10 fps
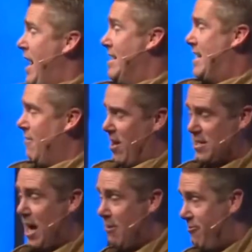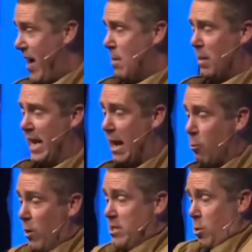He's given us family
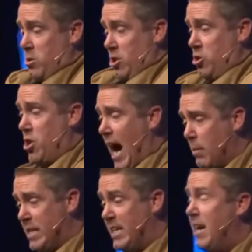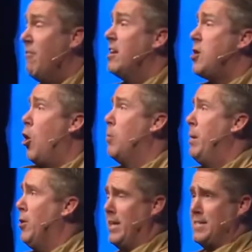and resources, jobs. He's given us all
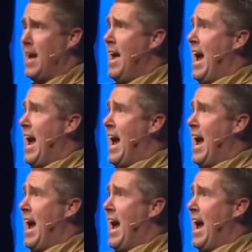abilities.